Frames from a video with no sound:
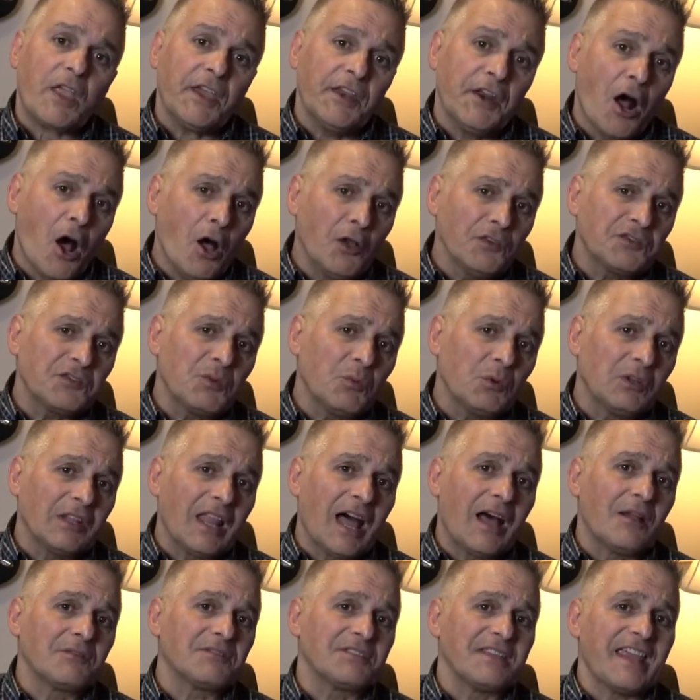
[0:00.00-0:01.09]
It also
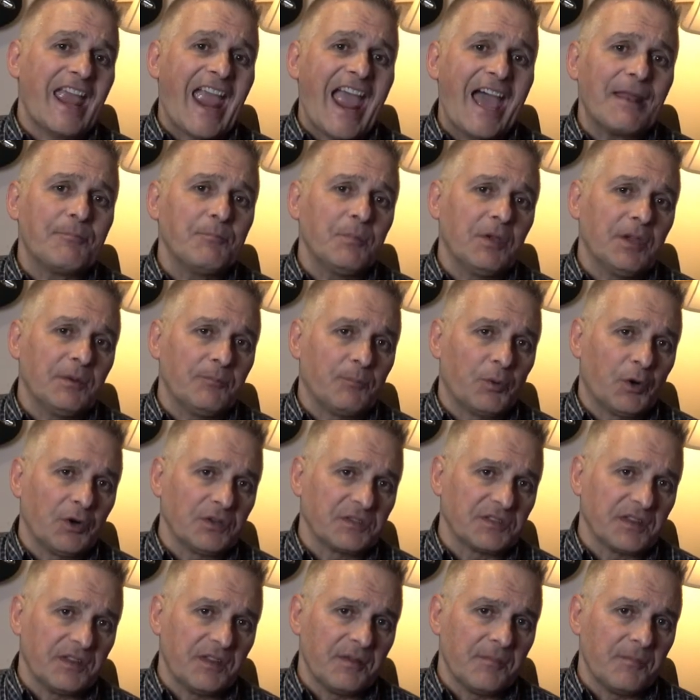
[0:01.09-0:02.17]
allows the admin
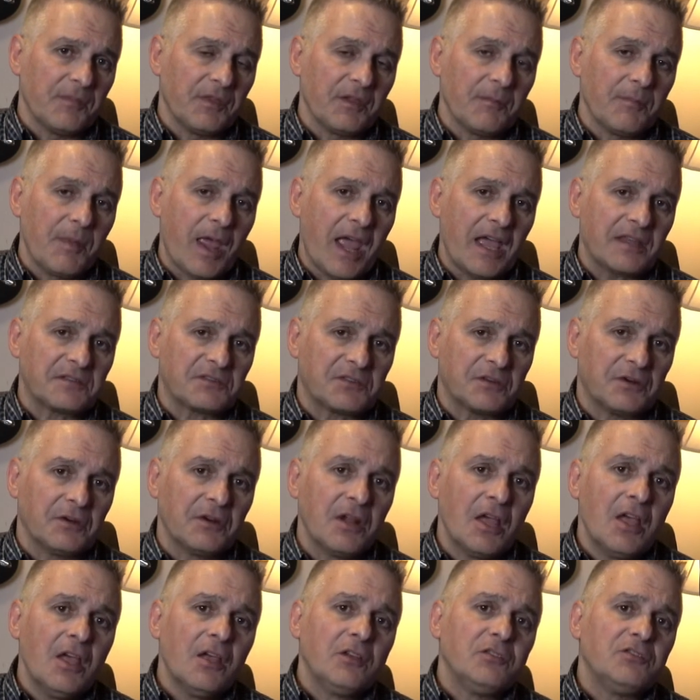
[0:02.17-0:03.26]
person, the
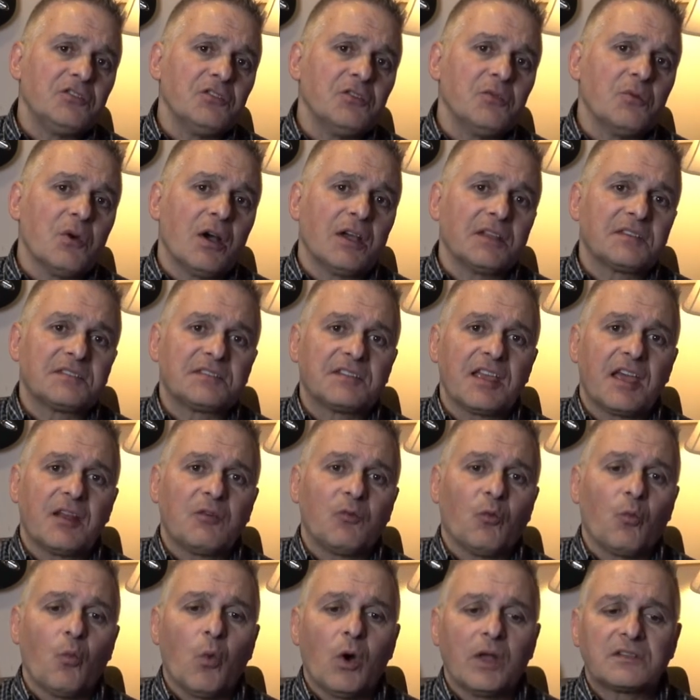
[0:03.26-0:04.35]
master, to
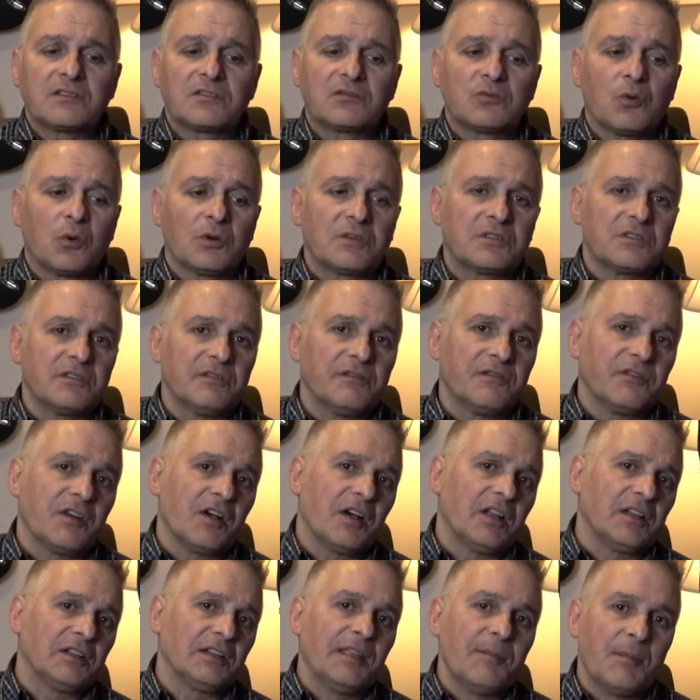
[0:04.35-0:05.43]
set what sorts of
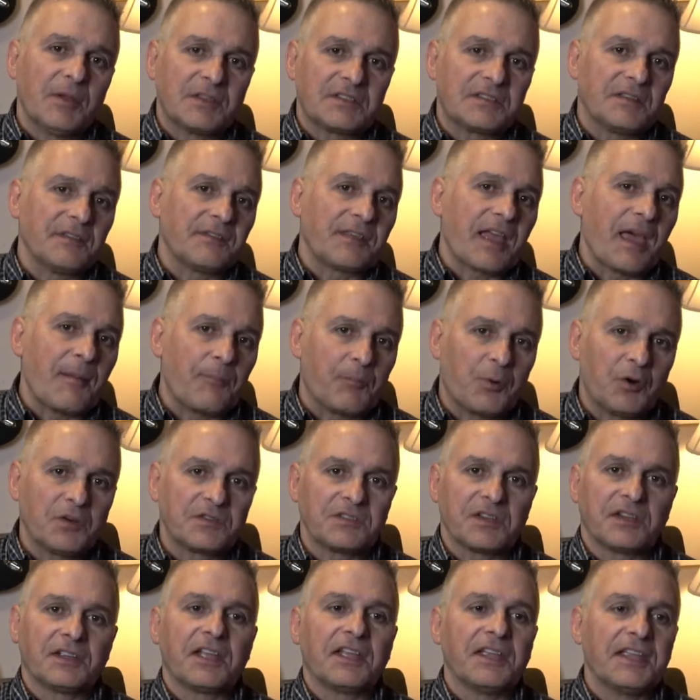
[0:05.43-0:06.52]
limits that
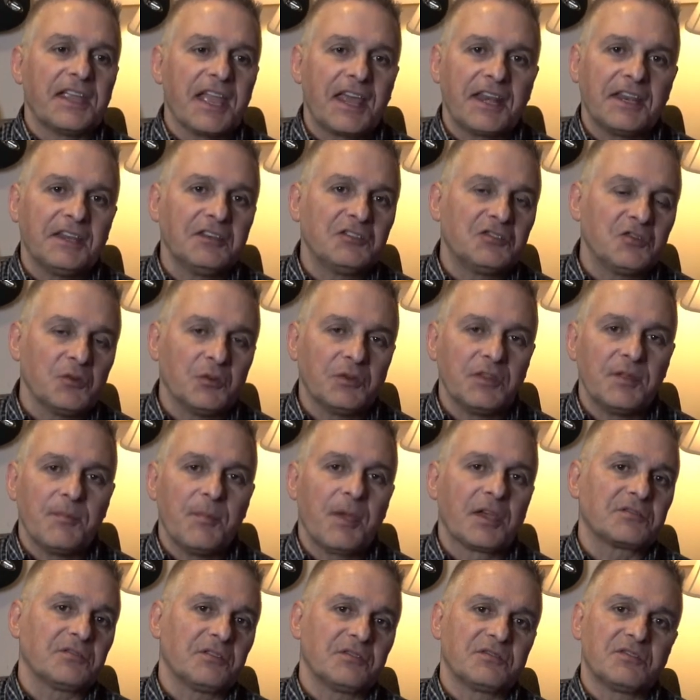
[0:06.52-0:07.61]
person can get into in the
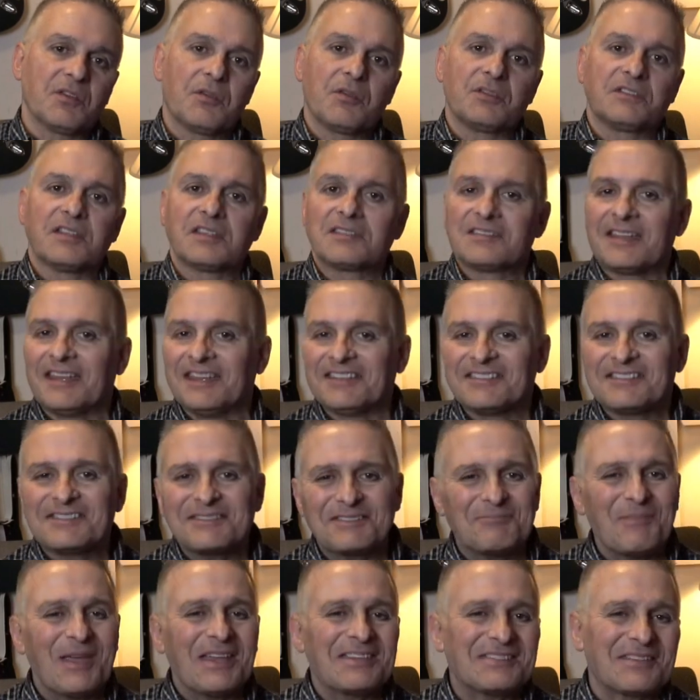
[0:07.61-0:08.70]
mixer. So it
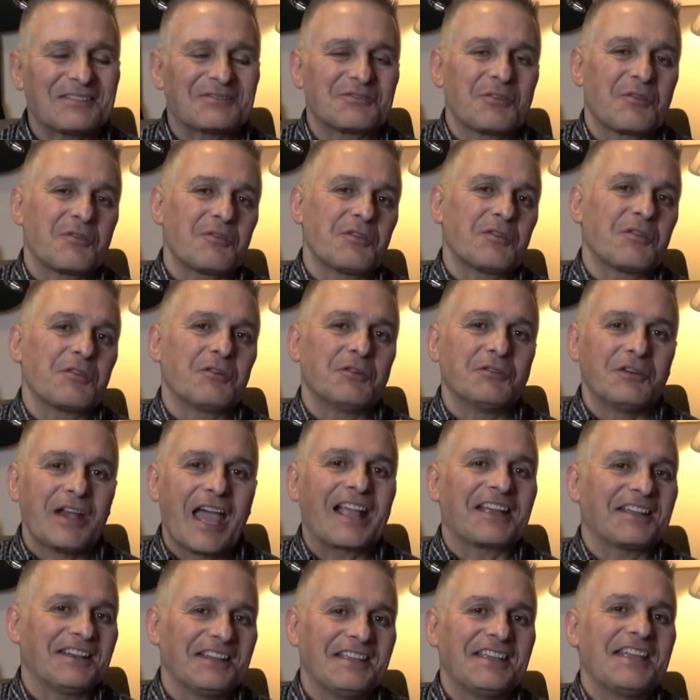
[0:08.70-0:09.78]
just makes it so that they're
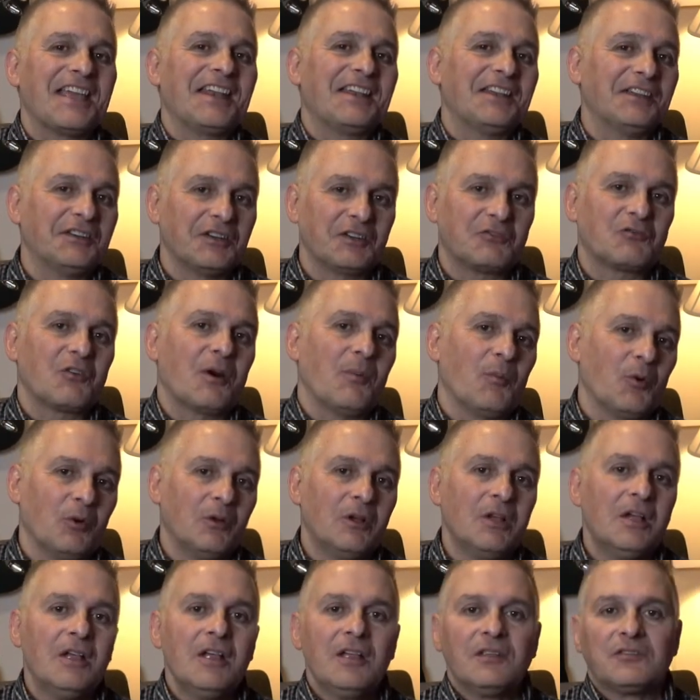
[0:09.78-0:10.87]
not going to get into trouble.